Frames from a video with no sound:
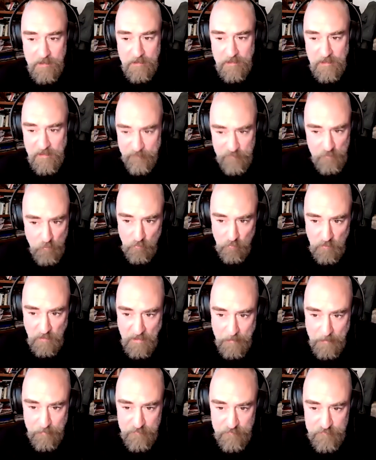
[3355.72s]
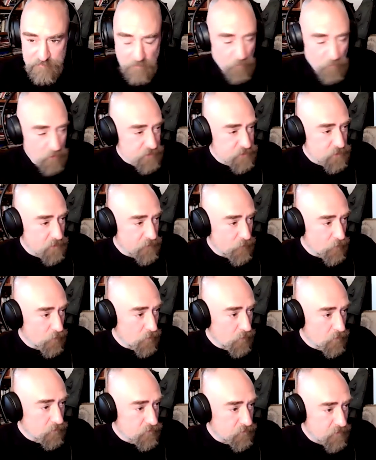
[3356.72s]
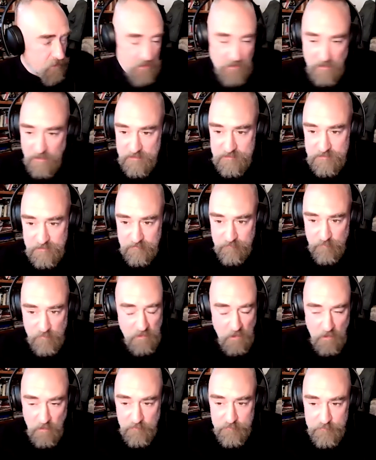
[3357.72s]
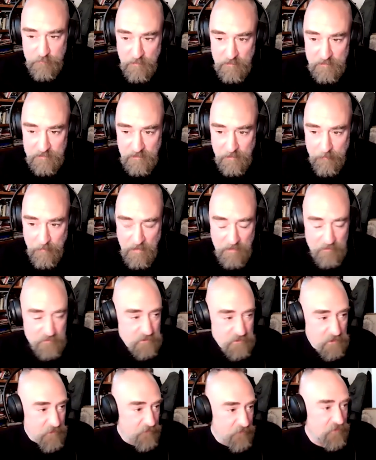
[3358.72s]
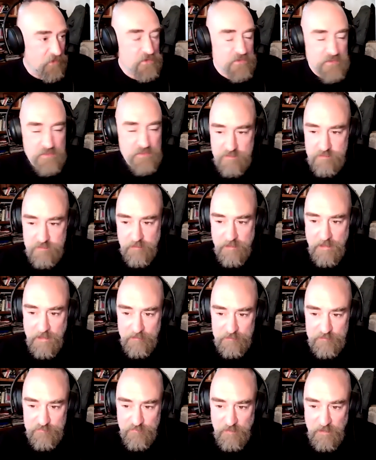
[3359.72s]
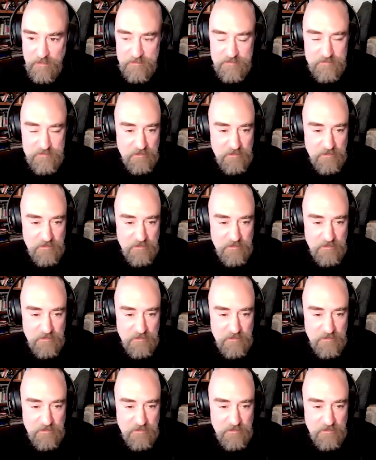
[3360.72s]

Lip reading: If it all happens, and once we've all realised we can't do anything about it, and the fixtures are announced for next